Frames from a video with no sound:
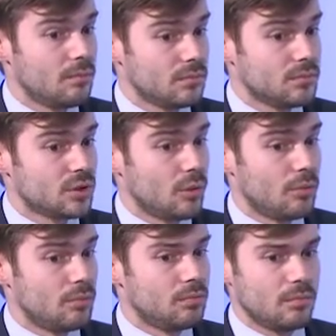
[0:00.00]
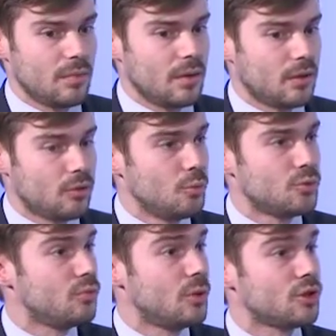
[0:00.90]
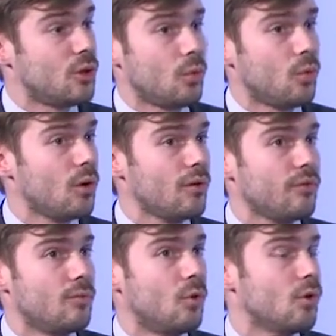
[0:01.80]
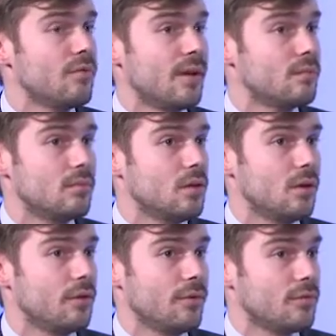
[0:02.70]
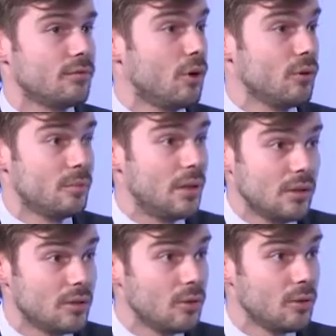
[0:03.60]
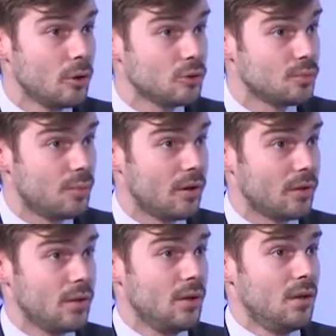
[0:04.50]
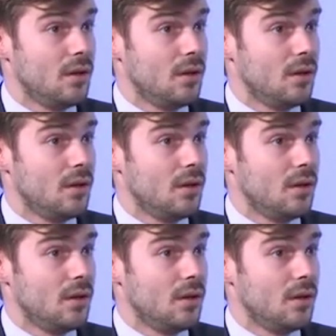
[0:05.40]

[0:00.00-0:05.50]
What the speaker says: So groups which are worth more than a few hundred million euros, but